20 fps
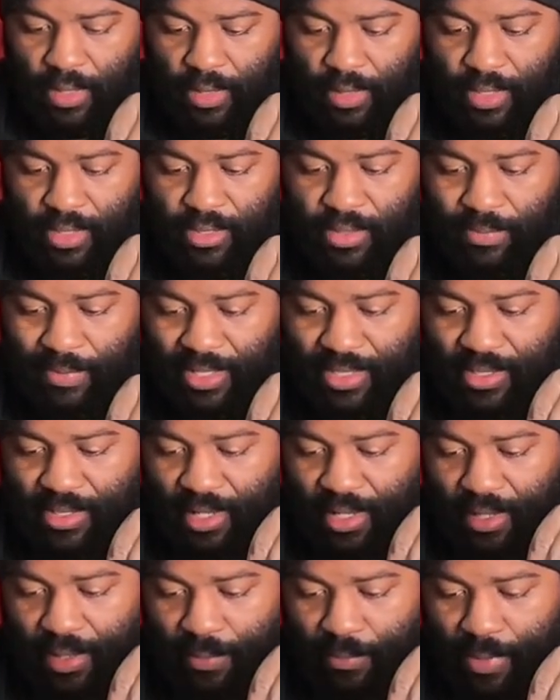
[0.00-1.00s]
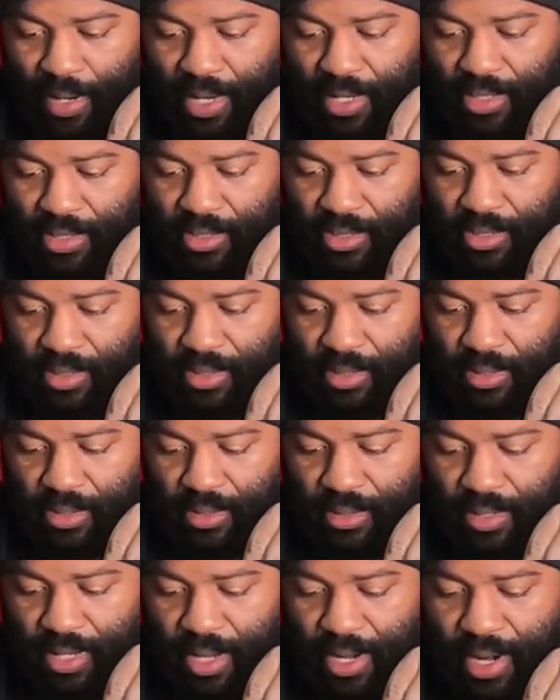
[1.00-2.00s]
This is my sinking box,
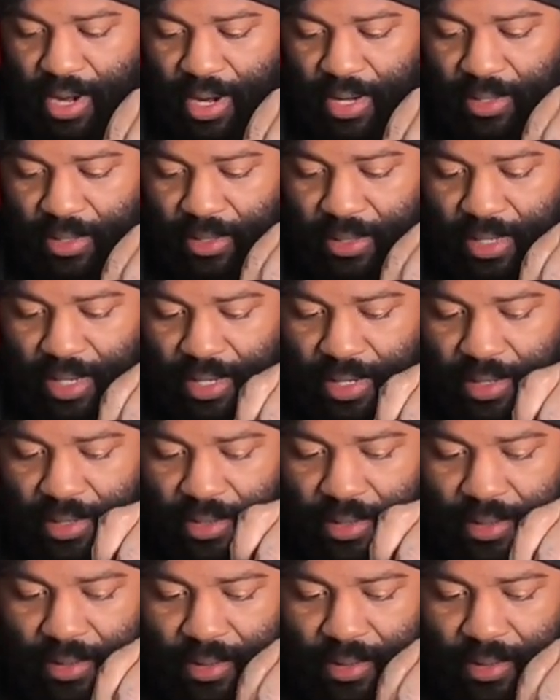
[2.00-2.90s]
now that I look at it.